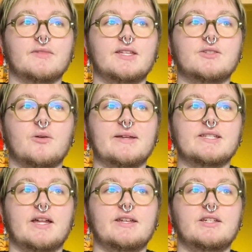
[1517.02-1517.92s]
so I'm
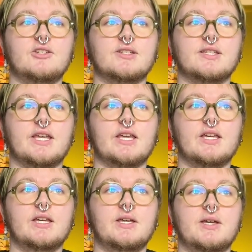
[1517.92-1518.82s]
excited to just like
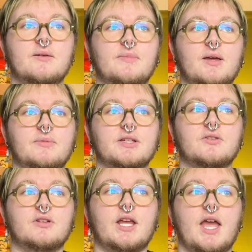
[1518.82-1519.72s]
be able to
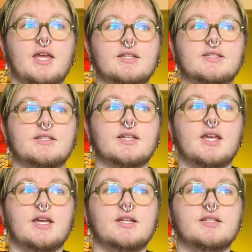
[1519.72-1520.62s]
create,
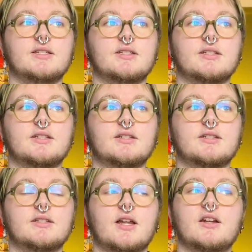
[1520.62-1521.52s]
and
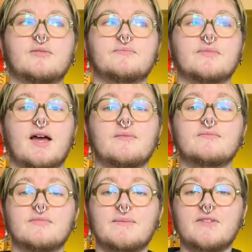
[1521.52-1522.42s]
I don't know.
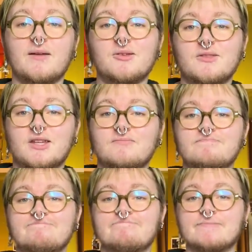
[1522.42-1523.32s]
I'm vibing with it.
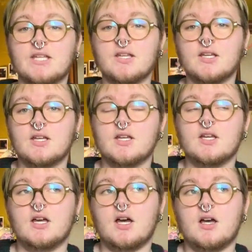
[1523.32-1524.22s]

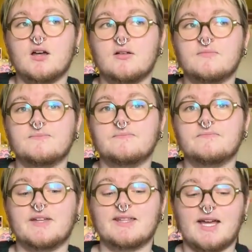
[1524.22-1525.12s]

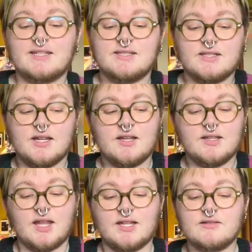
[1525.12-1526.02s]
And
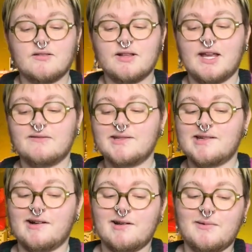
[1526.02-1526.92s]
that's all I have to
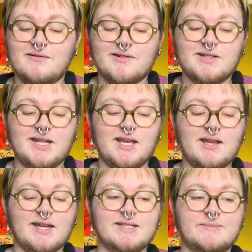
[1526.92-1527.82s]
talk about for
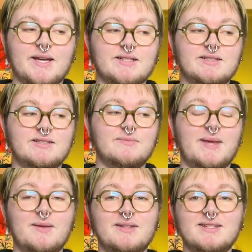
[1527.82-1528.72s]
today. Expect to
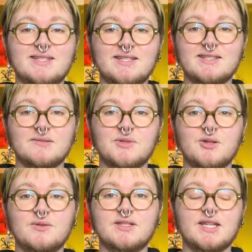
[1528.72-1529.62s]
maybe see some of
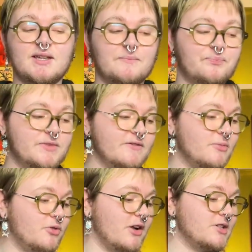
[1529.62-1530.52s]
those like
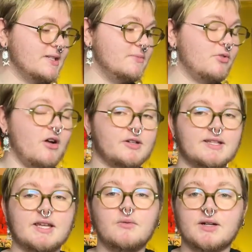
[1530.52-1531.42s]
different projects in
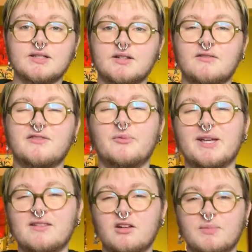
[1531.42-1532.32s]
progress. I want to start
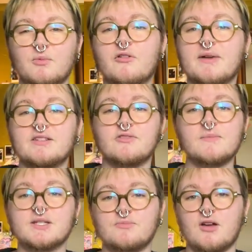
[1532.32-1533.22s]
filming a little bit more of my
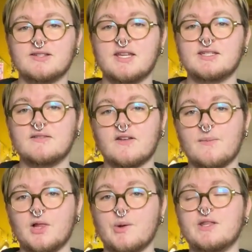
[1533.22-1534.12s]
ceramics process if
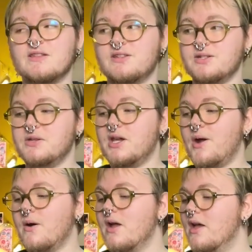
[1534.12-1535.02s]
I'm alone in the
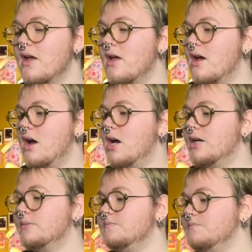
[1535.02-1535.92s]
studio.
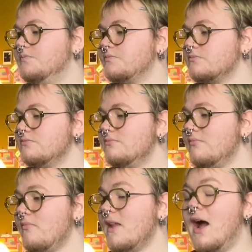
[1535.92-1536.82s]
Um,
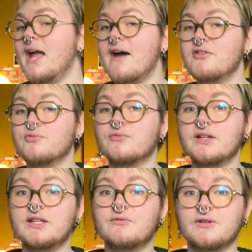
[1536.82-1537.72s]
I have a
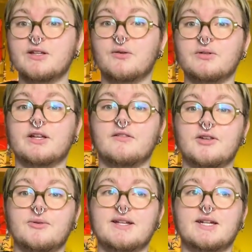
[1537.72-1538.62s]
really old
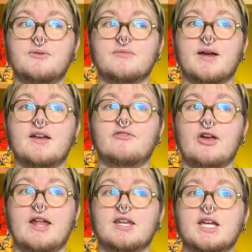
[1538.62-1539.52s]
interview I did with my
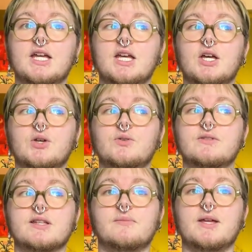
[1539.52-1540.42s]
friend
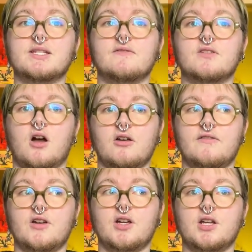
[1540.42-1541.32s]
who's an amazing
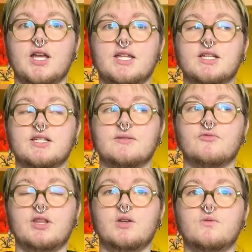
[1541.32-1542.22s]
photographer and does some
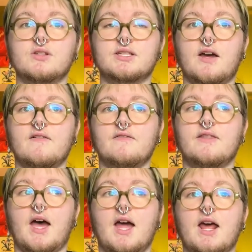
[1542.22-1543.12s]
really cool stuff
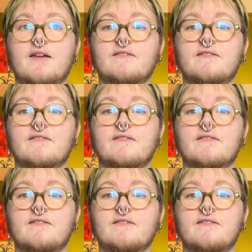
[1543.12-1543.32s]
that